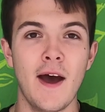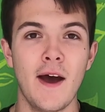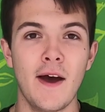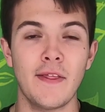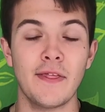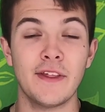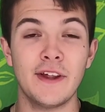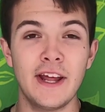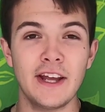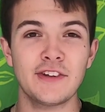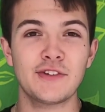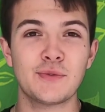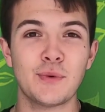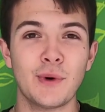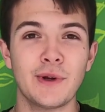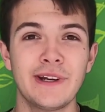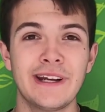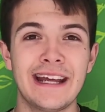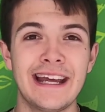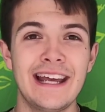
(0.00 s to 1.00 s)
The next
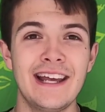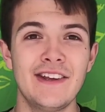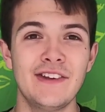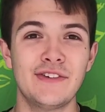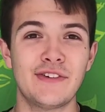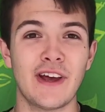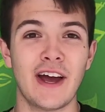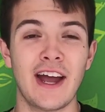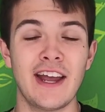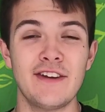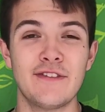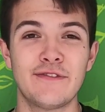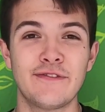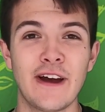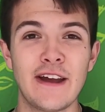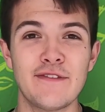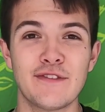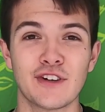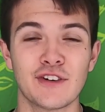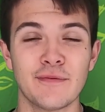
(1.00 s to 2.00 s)
one is a
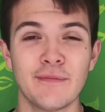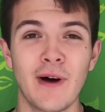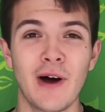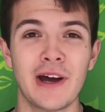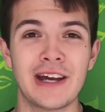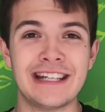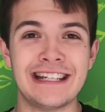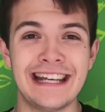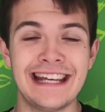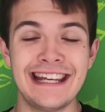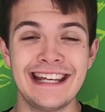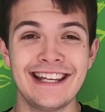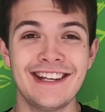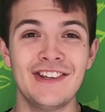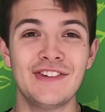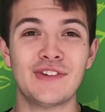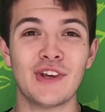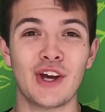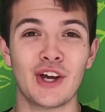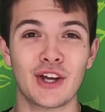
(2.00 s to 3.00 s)
favourite of mine. It
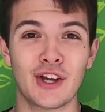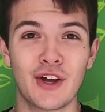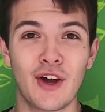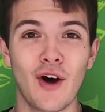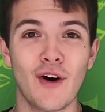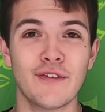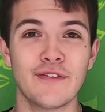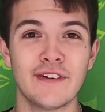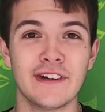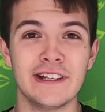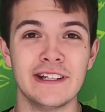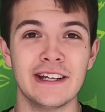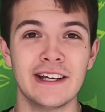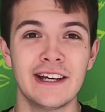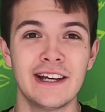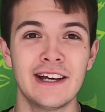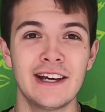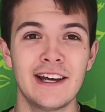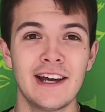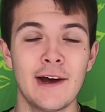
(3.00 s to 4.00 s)
is coffee.
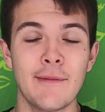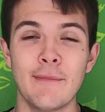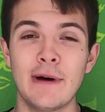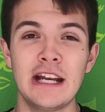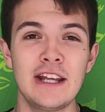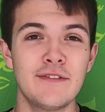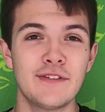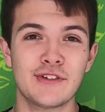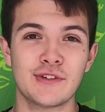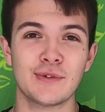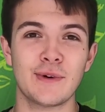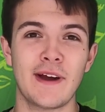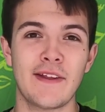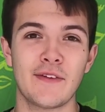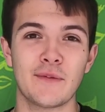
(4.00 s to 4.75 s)
Many of us around the